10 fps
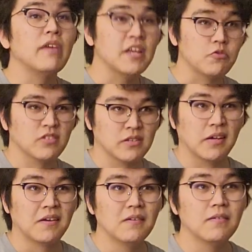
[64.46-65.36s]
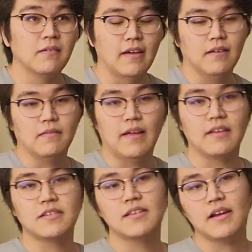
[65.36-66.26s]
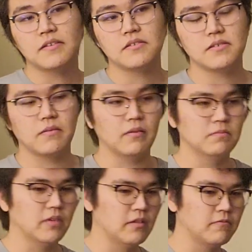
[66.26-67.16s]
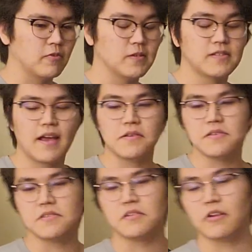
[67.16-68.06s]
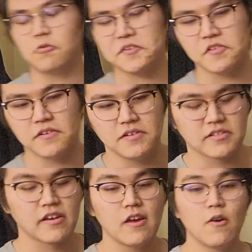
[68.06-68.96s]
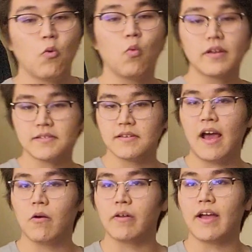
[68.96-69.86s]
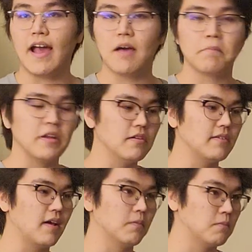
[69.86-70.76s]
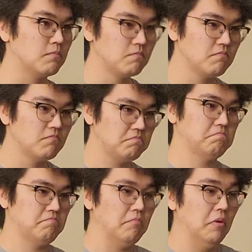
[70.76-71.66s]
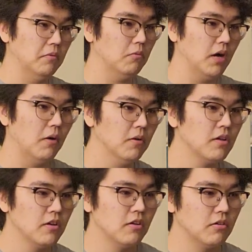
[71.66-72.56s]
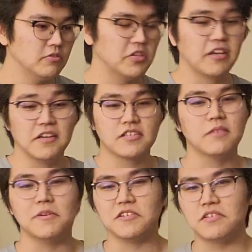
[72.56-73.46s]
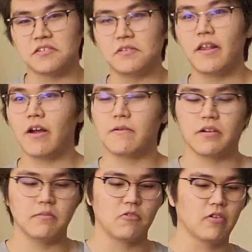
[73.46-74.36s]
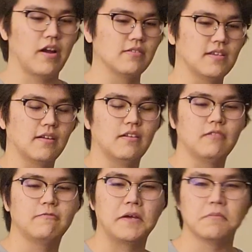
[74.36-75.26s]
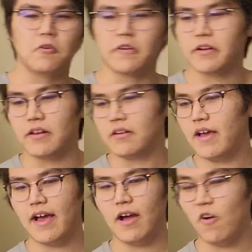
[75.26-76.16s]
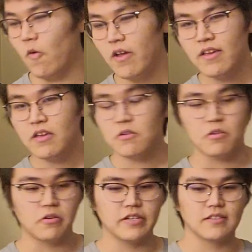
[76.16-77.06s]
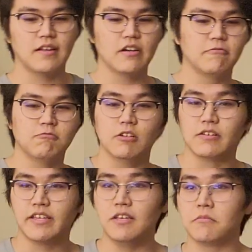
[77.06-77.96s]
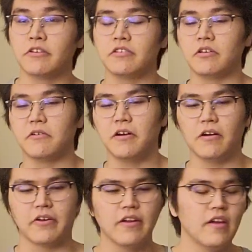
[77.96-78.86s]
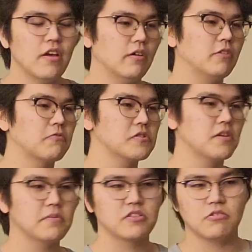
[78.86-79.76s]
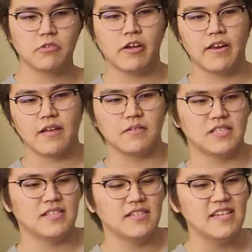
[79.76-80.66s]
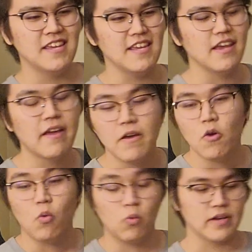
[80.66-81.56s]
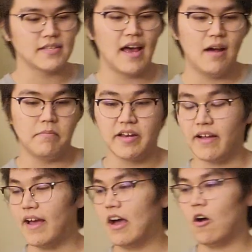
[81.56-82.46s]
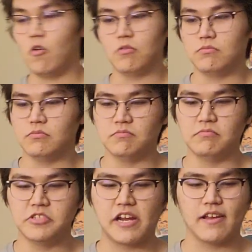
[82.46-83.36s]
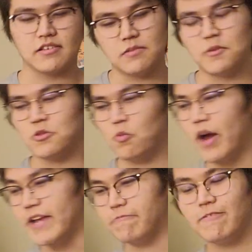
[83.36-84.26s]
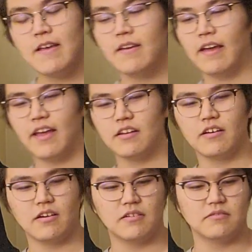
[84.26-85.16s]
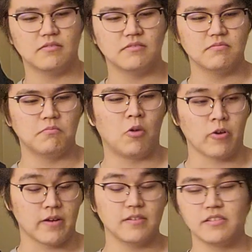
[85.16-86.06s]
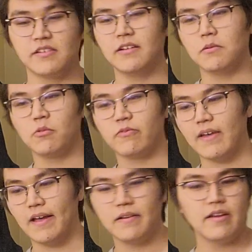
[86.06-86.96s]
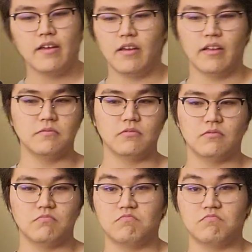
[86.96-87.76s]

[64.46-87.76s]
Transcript: interesting. And the second, and for the second season, the question is, what is now going to happen that, well, J.K. Simmons isn't there anymore? How's that going to affect Mark, and how, you know, his life will keep continuing on? In the first episode, we kind of see what is happening, how J.K. Simmons' wife and Mark is dealing with that, and,